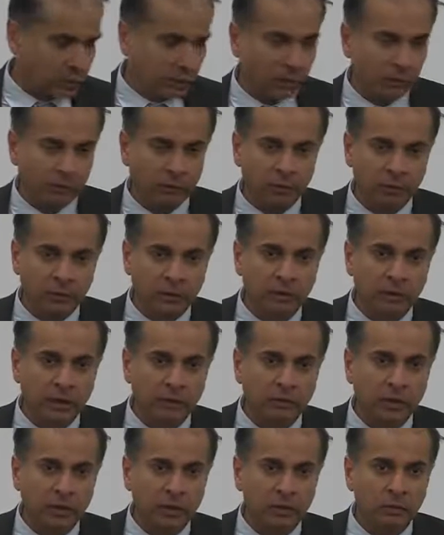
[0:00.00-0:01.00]
I thought, this
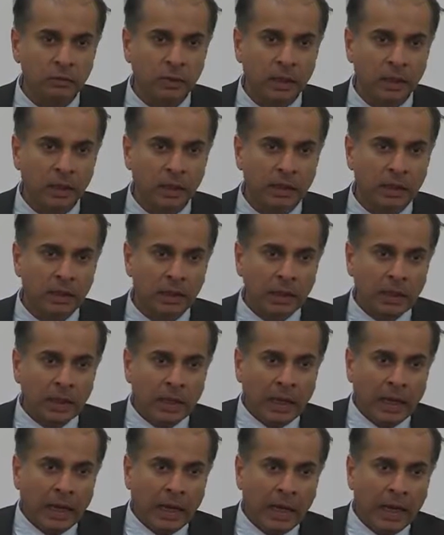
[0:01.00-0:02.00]
evening as well.
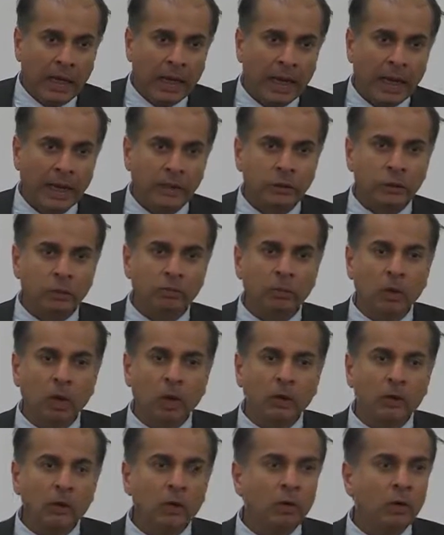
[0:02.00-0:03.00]
Uh,
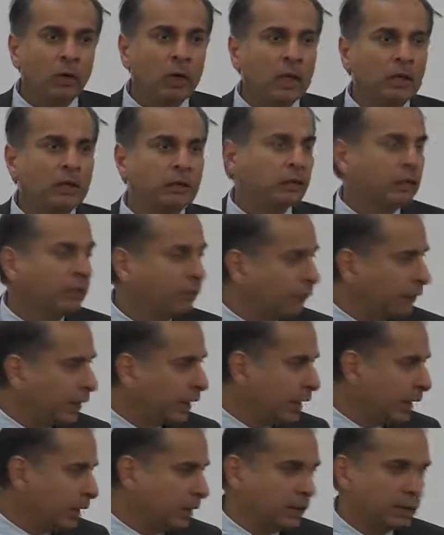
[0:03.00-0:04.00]
tomorrow is the
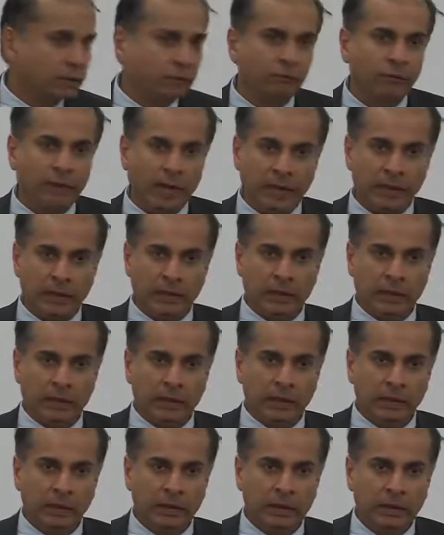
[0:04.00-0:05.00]
third and
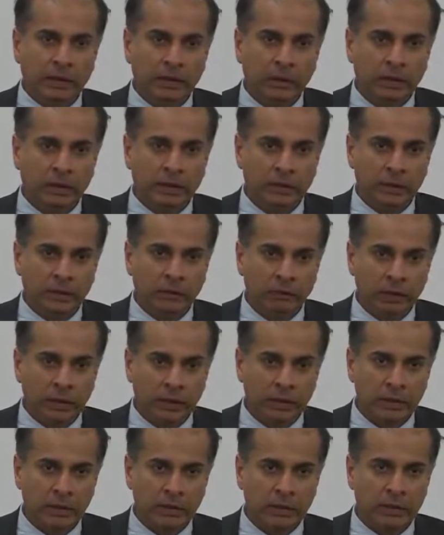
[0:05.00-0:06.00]
final in the
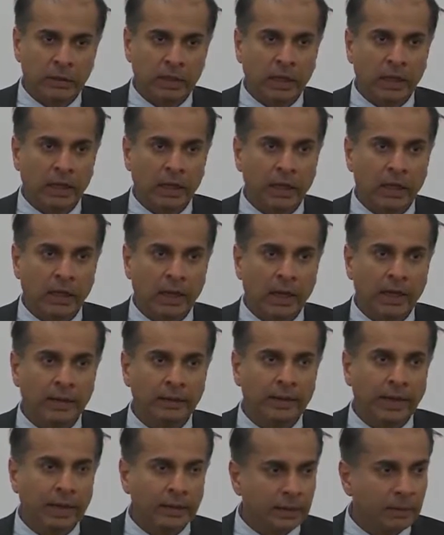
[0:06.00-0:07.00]
series, uh,
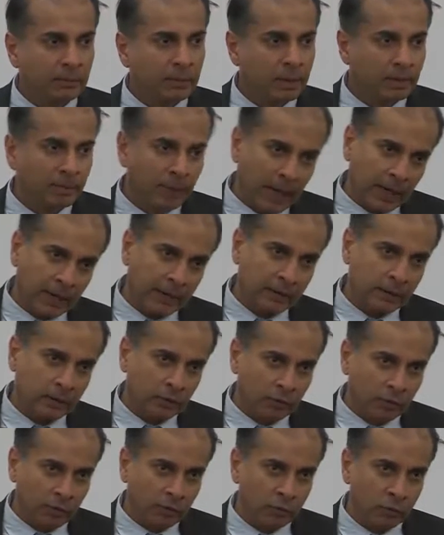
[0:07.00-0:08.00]
and that'll be back in
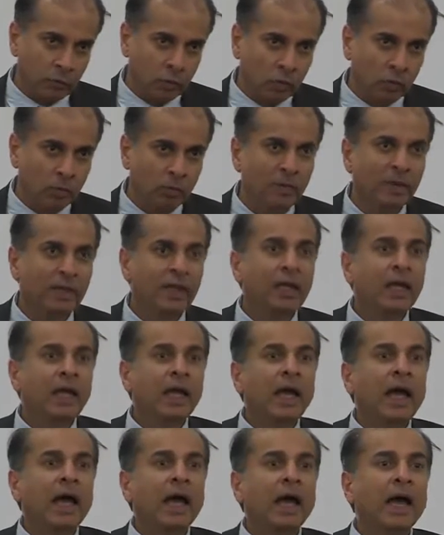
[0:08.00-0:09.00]
the River Room.
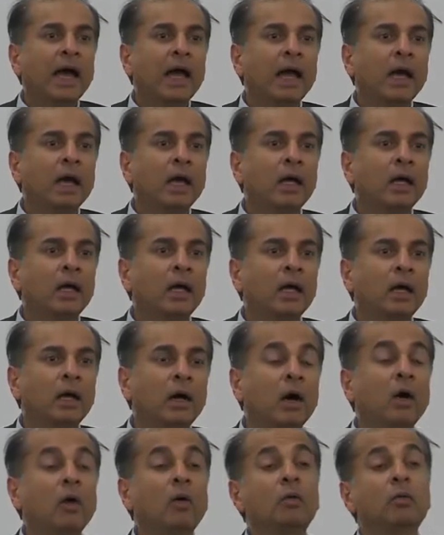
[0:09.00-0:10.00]
Uh,
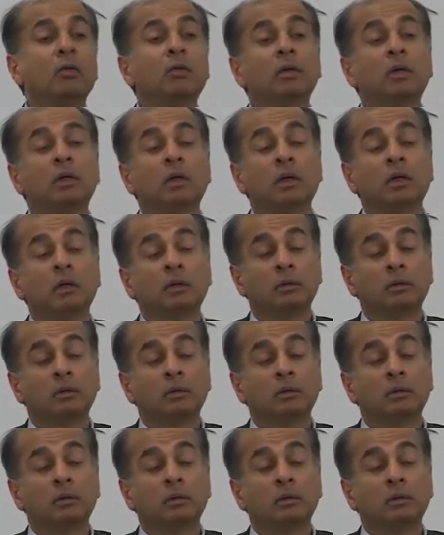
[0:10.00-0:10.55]
oh,